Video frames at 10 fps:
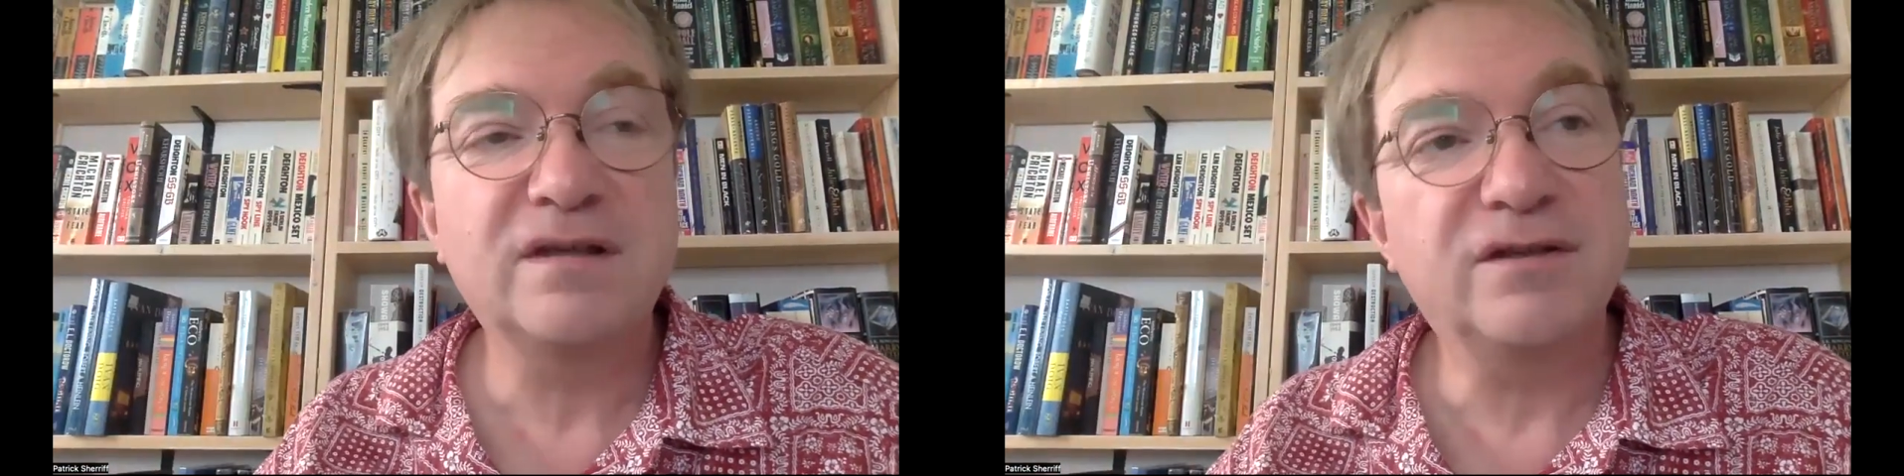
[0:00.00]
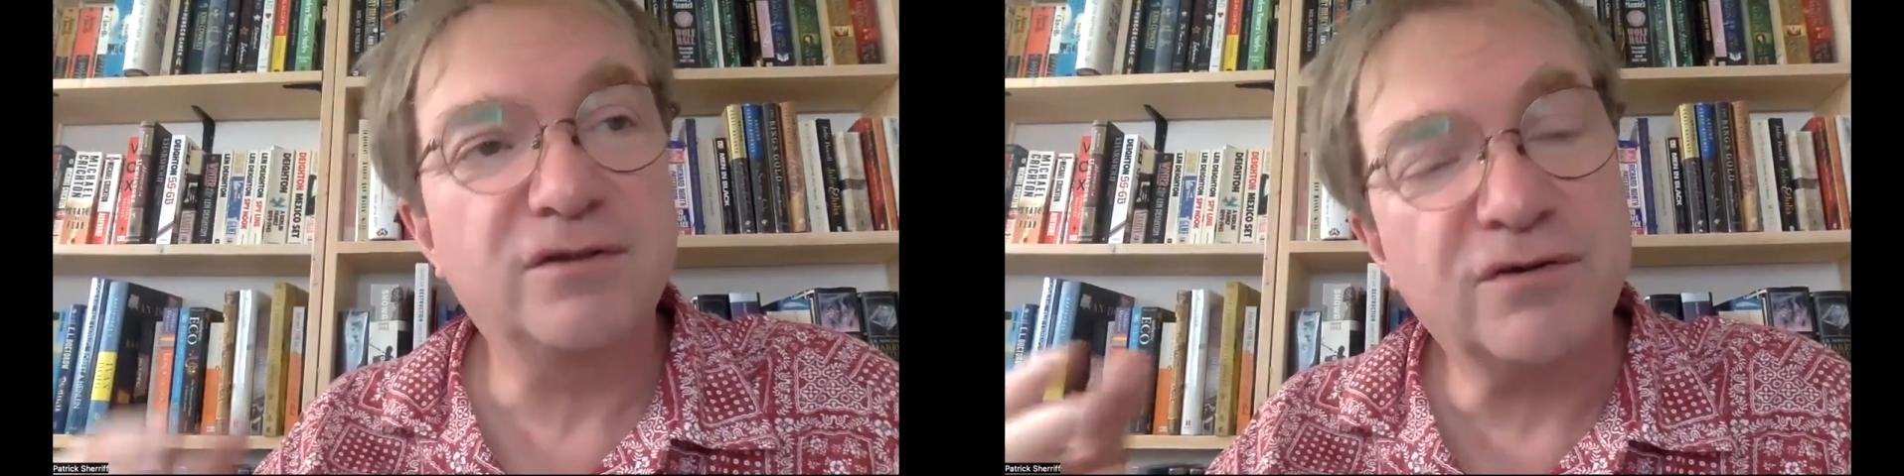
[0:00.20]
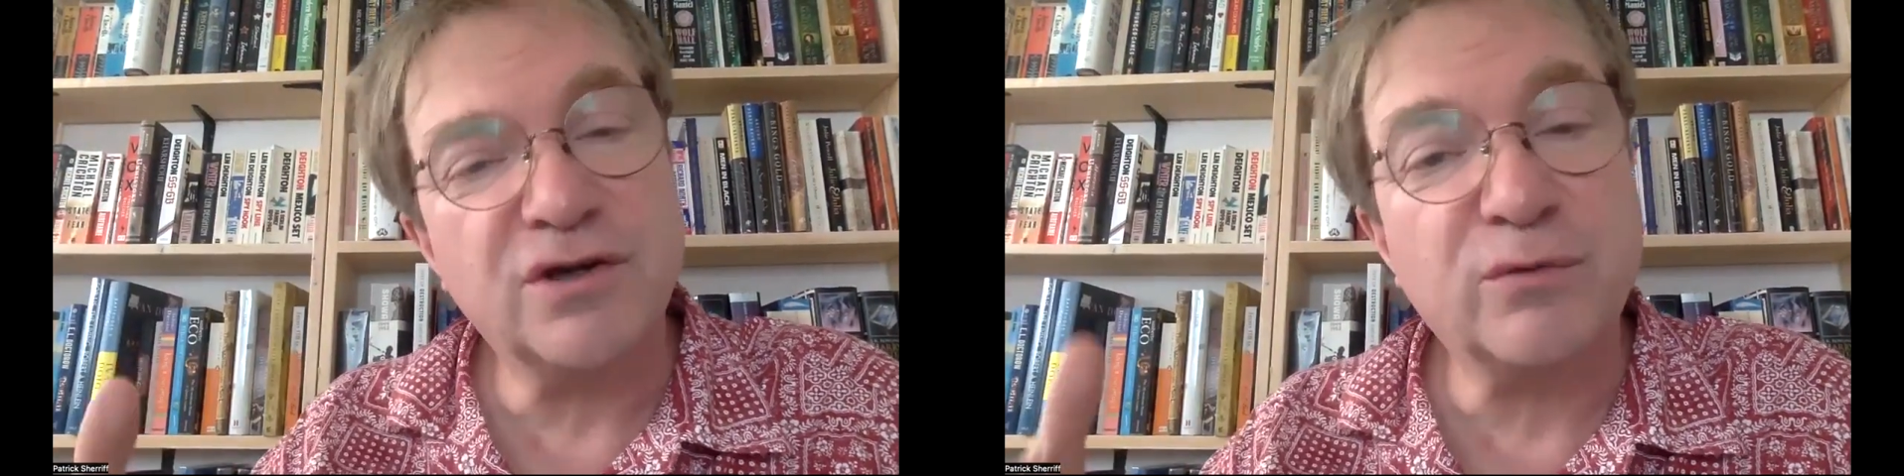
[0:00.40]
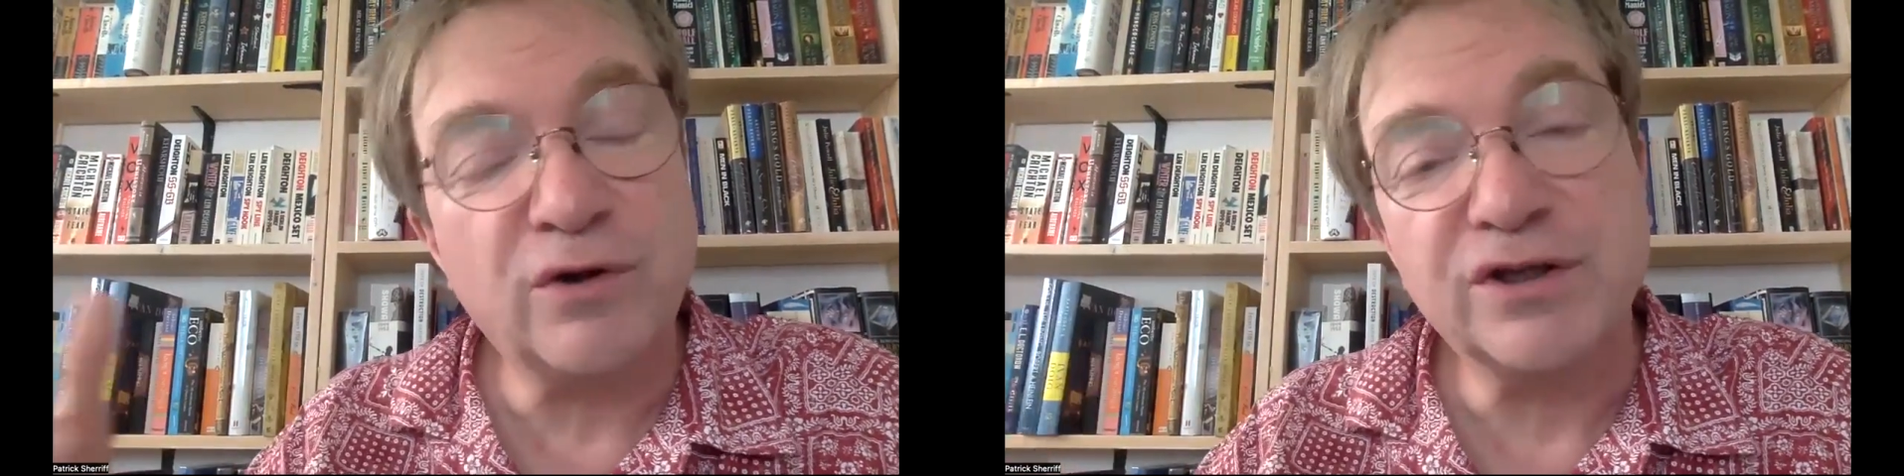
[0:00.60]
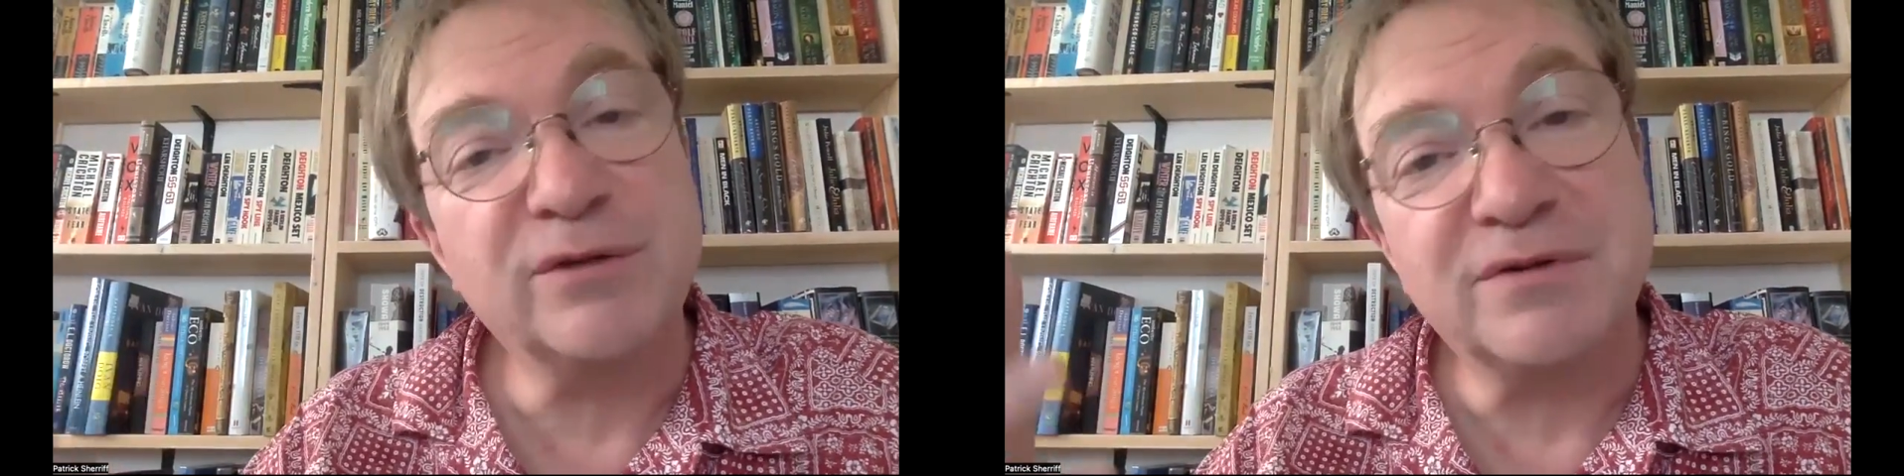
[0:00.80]
You don't know
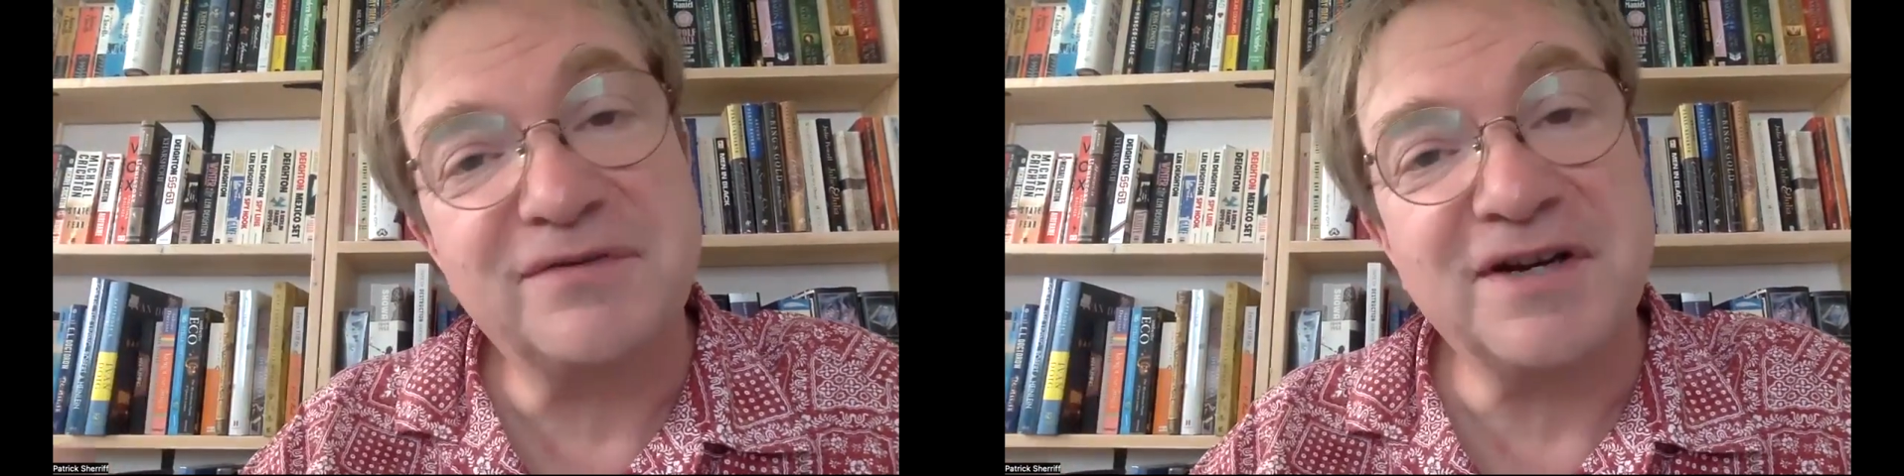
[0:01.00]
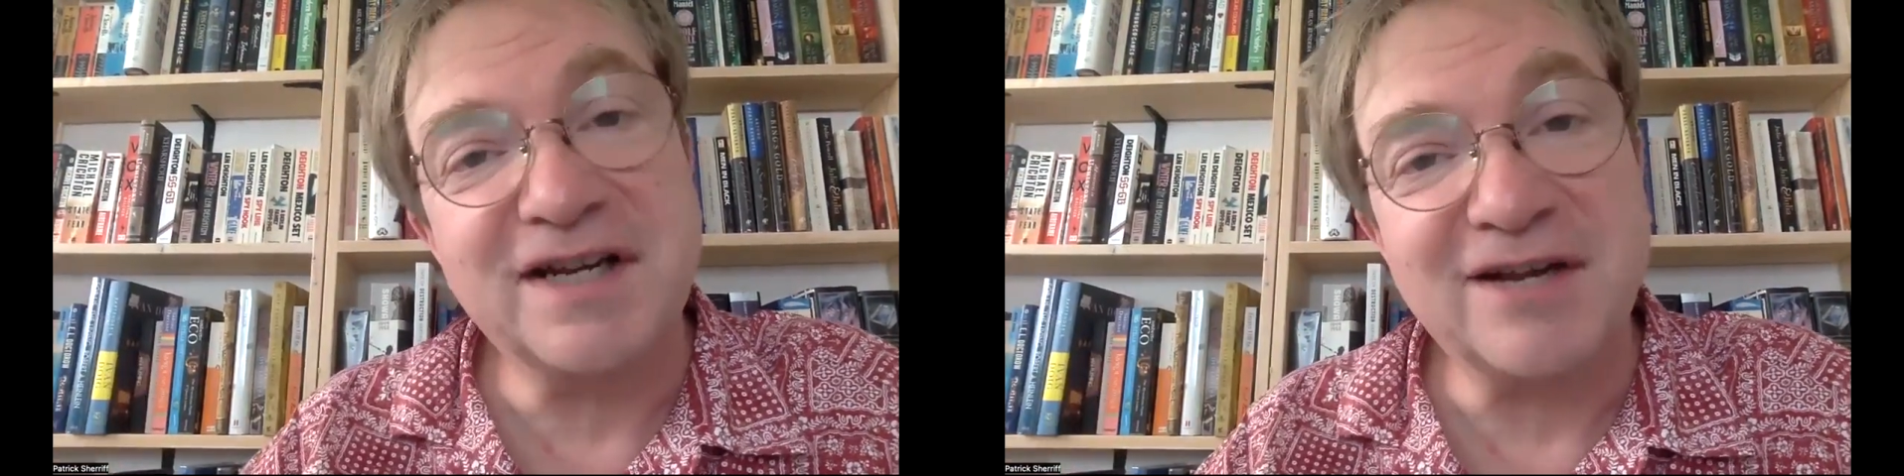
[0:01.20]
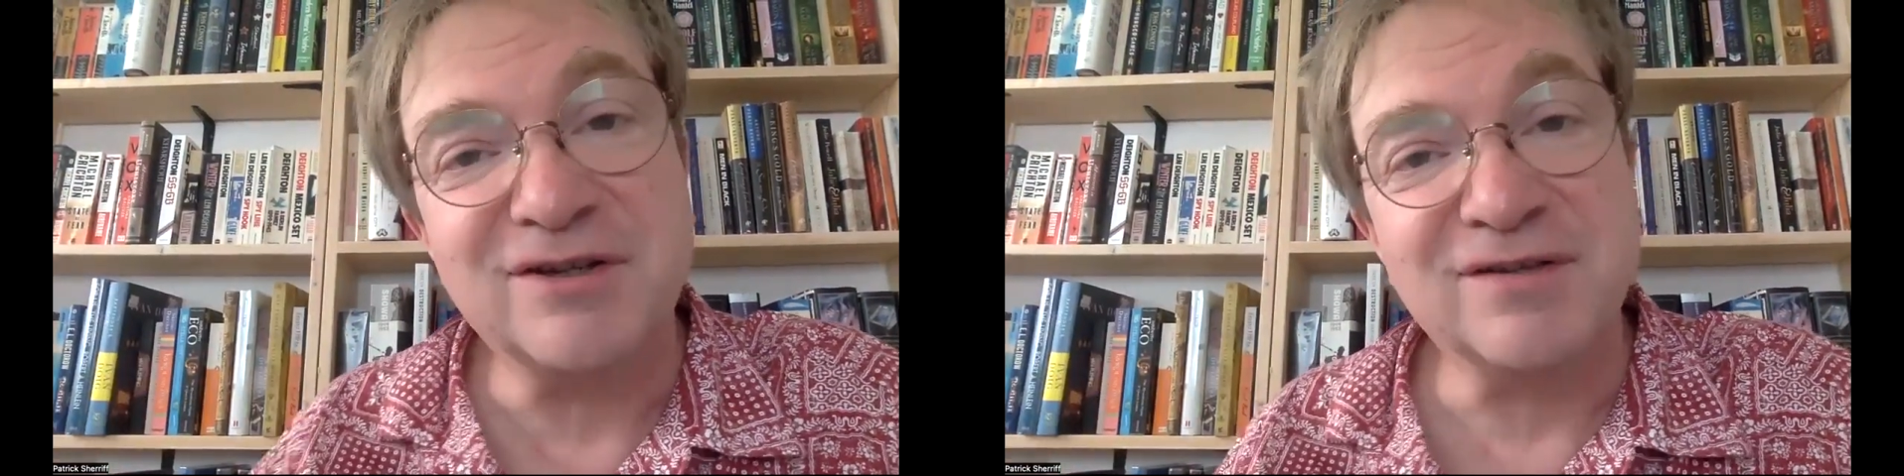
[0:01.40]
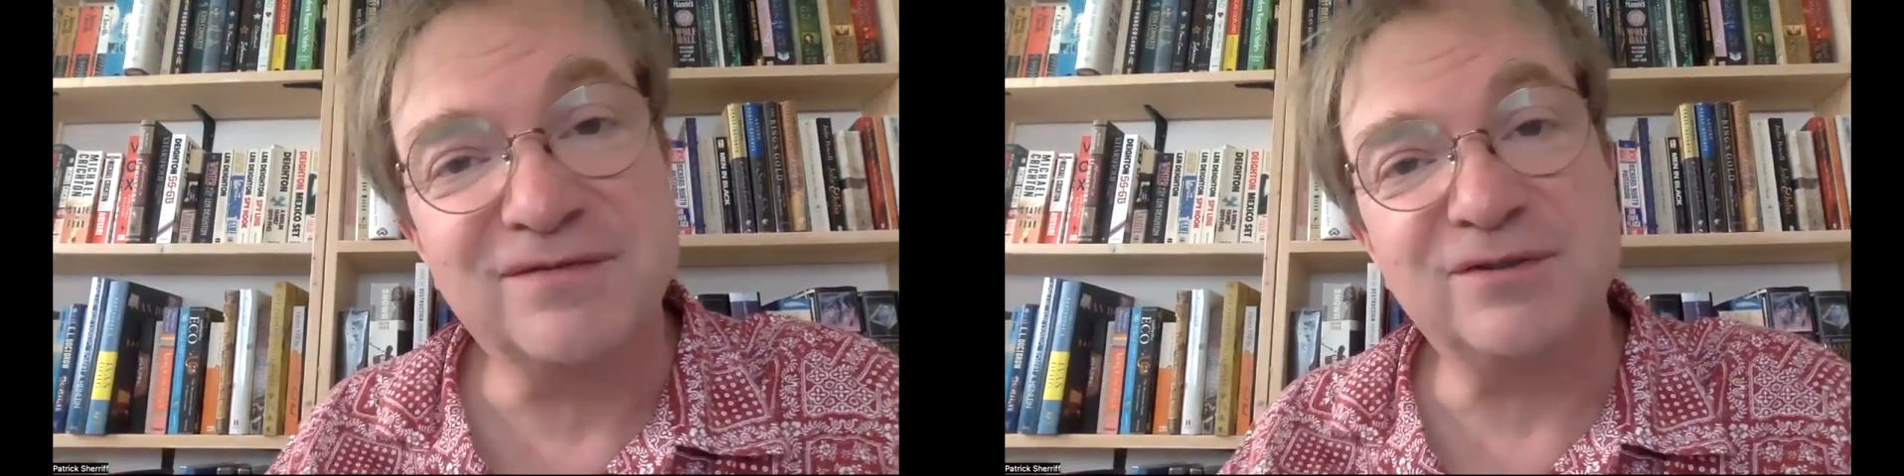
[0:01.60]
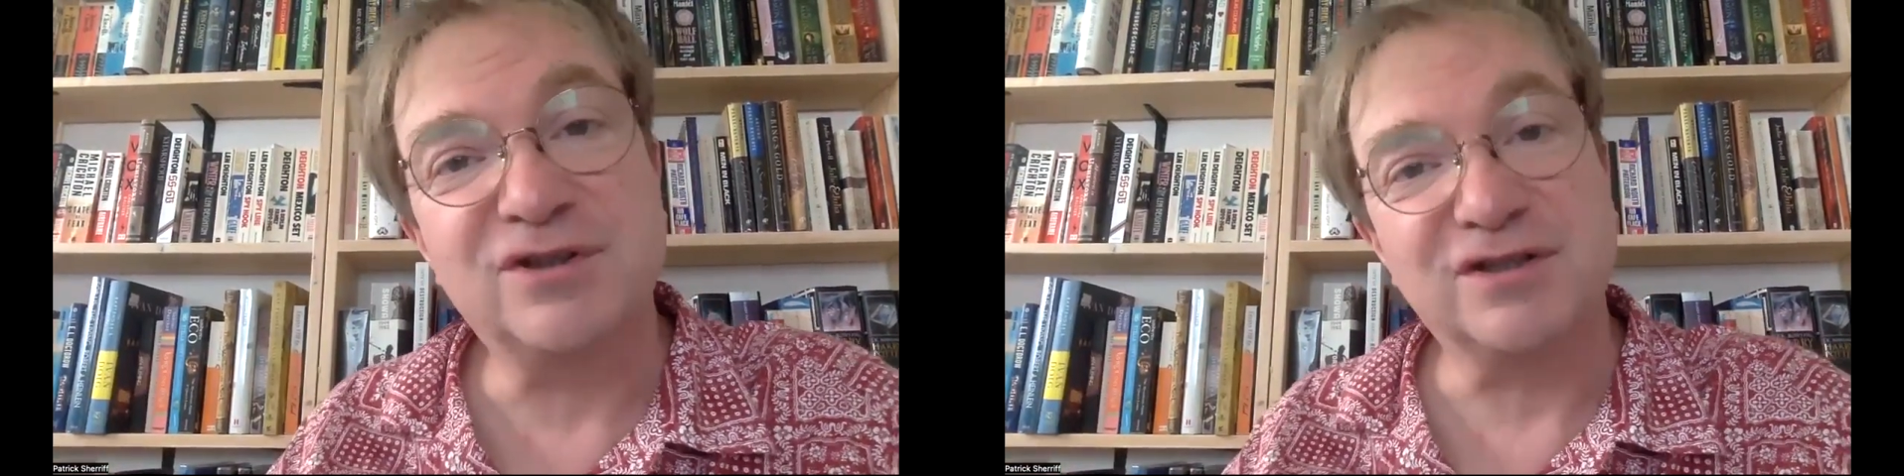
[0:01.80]
what you will find out in the
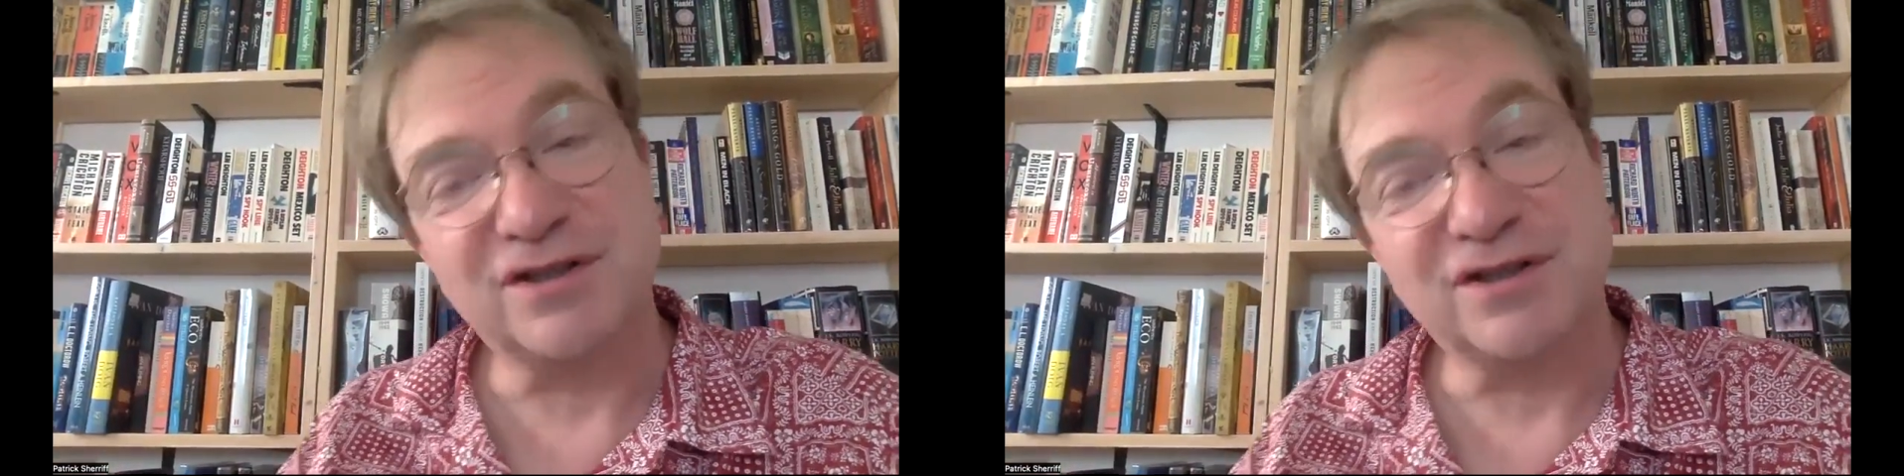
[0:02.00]
future,